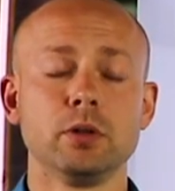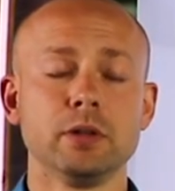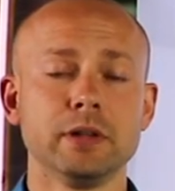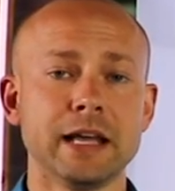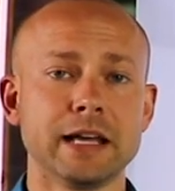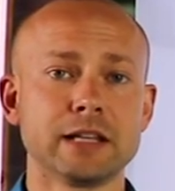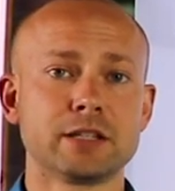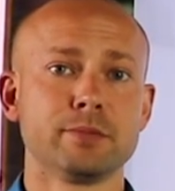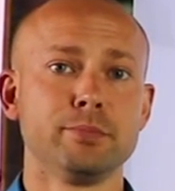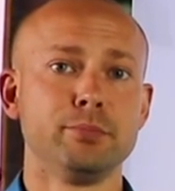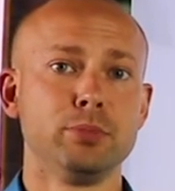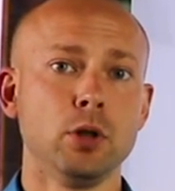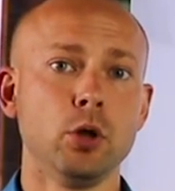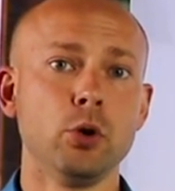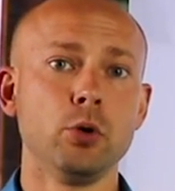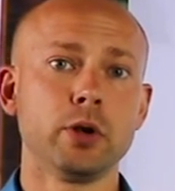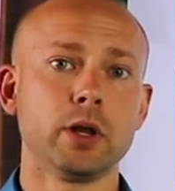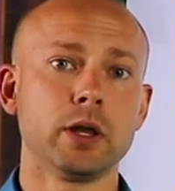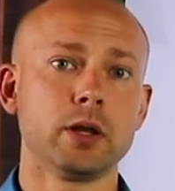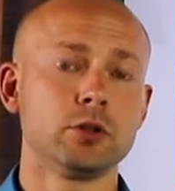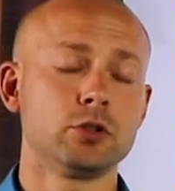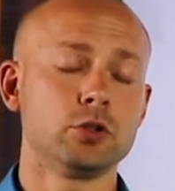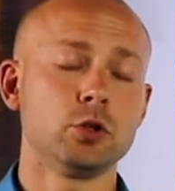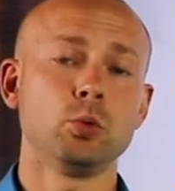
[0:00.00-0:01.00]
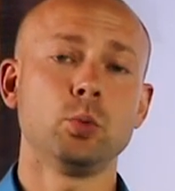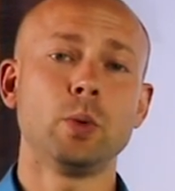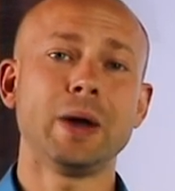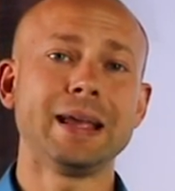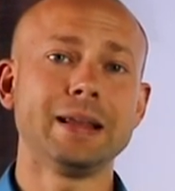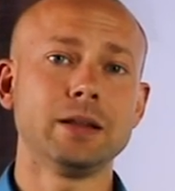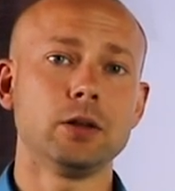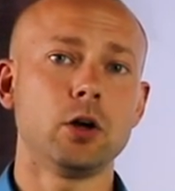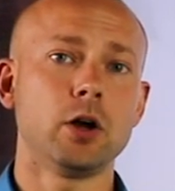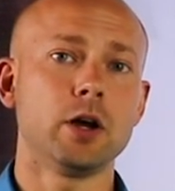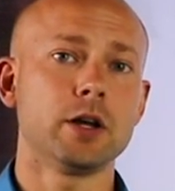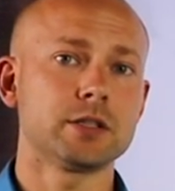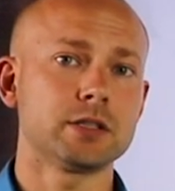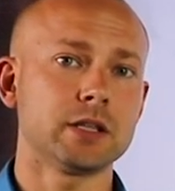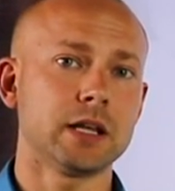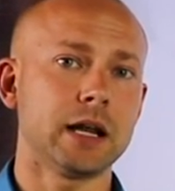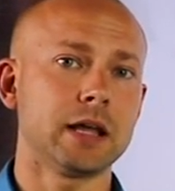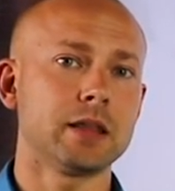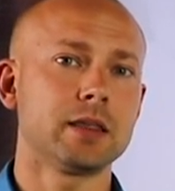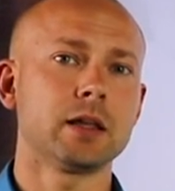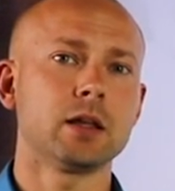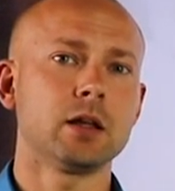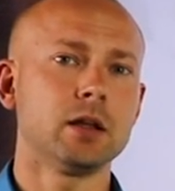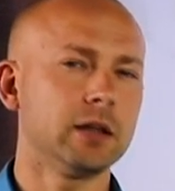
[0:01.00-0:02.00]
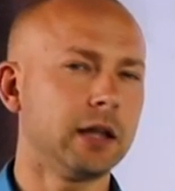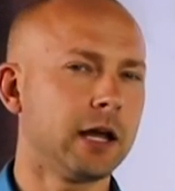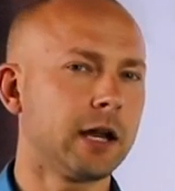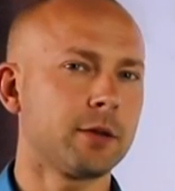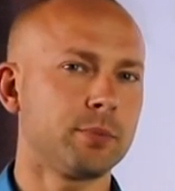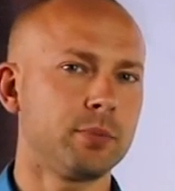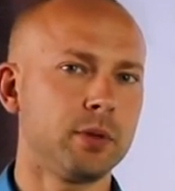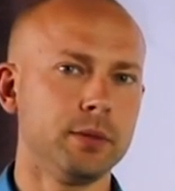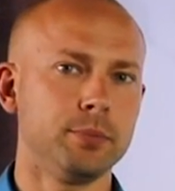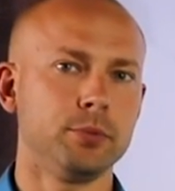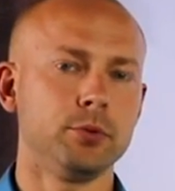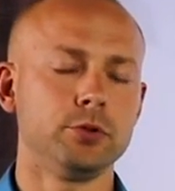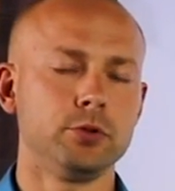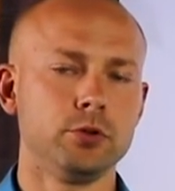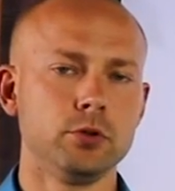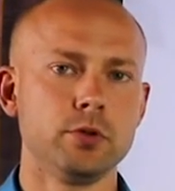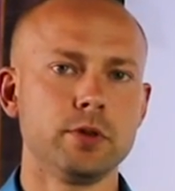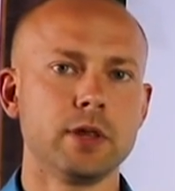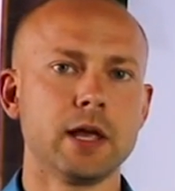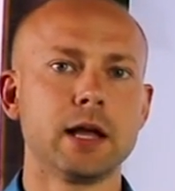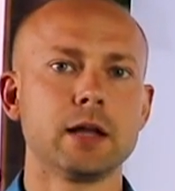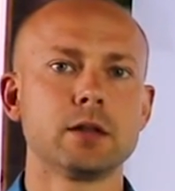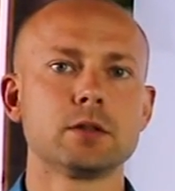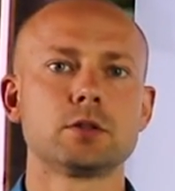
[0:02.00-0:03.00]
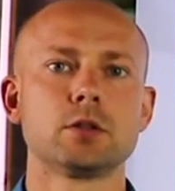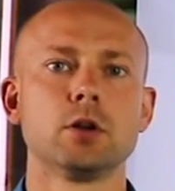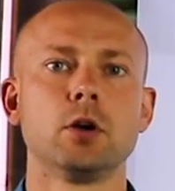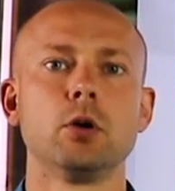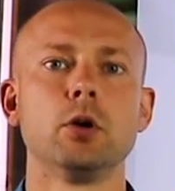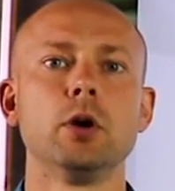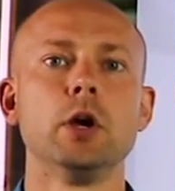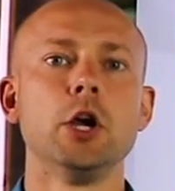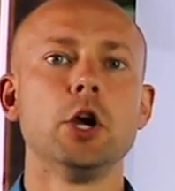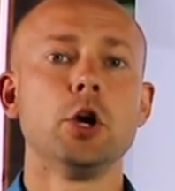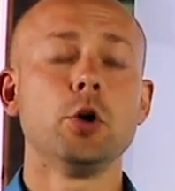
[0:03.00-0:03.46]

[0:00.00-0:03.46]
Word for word: less bloating to weight loss and i think a lot of people do that so